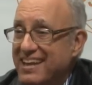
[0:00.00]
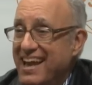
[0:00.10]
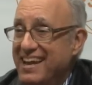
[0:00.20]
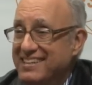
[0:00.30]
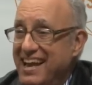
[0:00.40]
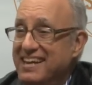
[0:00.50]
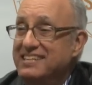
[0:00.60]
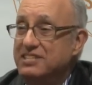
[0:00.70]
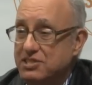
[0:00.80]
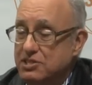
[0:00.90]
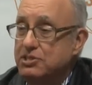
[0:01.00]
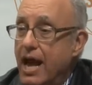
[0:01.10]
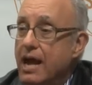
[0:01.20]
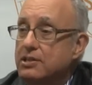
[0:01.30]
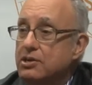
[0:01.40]
and and it is
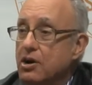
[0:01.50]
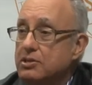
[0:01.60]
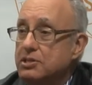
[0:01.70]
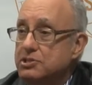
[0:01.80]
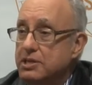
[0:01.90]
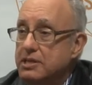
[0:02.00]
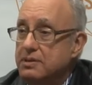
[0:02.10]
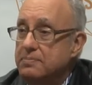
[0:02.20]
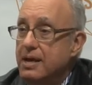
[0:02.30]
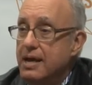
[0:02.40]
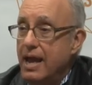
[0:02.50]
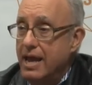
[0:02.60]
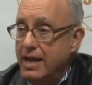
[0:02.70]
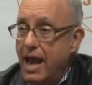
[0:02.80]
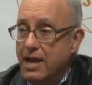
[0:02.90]
exactly on this theme.
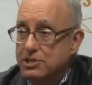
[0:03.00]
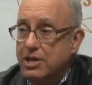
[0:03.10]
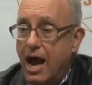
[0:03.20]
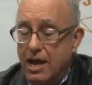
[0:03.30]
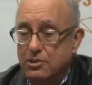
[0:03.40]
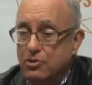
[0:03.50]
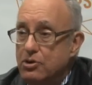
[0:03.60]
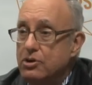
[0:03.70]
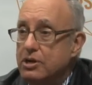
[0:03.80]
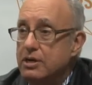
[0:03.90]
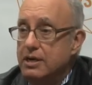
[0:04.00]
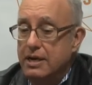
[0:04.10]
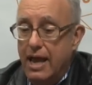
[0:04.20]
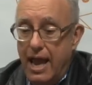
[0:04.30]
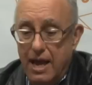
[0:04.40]
And as I look
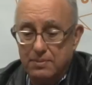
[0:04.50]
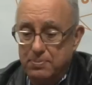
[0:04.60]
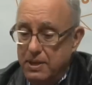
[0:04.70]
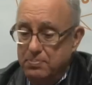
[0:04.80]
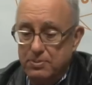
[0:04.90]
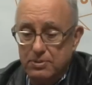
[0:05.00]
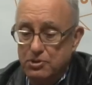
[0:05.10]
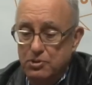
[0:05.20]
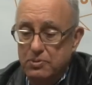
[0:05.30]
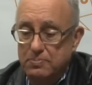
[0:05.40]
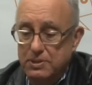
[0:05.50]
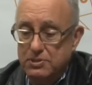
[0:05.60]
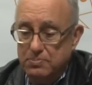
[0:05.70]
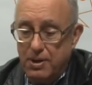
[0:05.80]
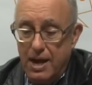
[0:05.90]
at people, you would be
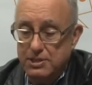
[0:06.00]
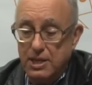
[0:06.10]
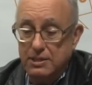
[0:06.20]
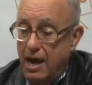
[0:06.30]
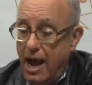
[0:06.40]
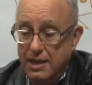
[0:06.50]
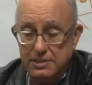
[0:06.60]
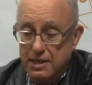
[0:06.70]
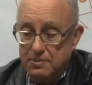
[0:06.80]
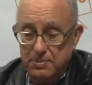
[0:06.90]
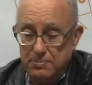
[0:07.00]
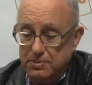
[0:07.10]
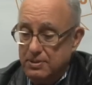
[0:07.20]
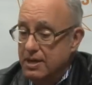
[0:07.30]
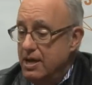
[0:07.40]
surprised, and the high tech
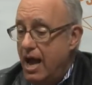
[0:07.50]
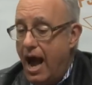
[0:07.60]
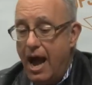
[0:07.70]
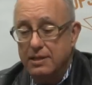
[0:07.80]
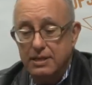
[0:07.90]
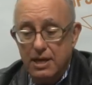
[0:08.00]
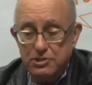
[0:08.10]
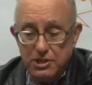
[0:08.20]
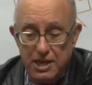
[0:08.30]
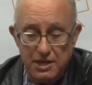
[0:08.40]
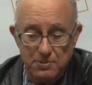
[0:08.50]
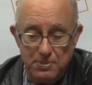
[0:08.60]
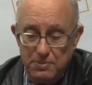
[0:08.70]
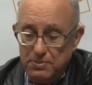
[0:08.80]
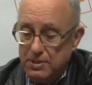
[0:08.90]
people, highly educated
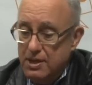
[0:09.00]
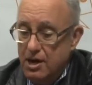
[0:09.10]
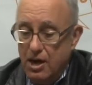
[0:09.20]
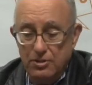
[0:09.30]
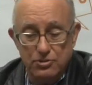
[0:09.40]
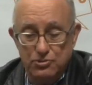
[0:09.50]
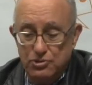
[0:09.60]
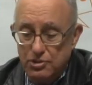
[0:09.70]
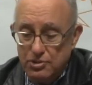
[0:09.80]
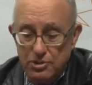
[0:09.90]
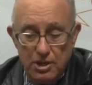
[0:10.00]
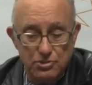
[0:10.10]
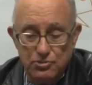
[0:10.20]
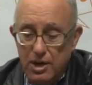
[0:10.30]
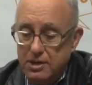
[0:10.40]
people, uh, uh,
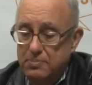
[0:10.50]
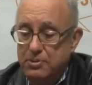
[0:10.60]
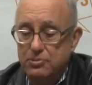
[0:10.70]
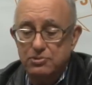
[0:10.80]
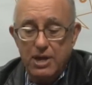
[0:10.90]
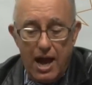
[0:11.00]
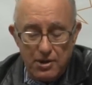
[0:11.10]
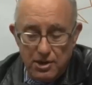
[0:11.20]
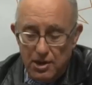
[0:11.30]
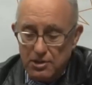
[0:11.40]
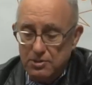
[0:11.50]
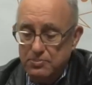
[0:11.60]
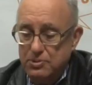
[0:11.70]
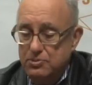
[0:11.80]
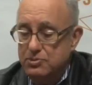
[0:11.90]
drug abuse, alcohol
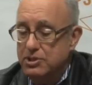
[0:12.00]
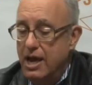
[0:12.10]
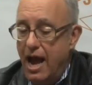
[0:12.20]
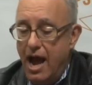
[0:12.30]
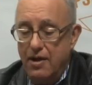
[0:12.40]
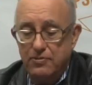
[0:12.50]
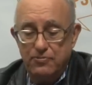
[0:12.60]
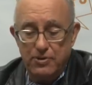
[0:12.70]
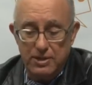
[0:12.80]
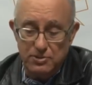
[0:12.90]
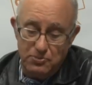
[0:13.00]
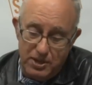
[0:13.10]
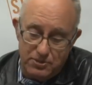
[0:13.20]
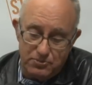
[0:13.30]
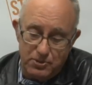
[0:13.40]
abuse. I have a friend who
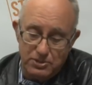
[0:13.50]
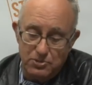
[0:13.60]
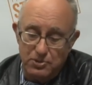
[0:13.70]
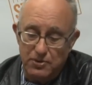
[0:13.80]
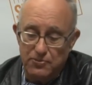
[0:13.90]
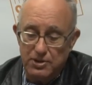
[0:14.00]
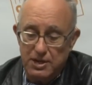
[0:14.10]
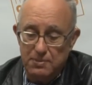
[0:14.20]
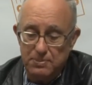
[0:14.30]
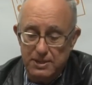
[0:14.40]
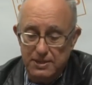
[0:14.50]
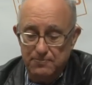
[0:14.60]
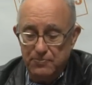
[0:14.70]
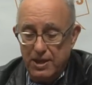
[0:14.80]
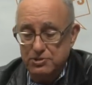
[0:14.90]
went went to work for a company. I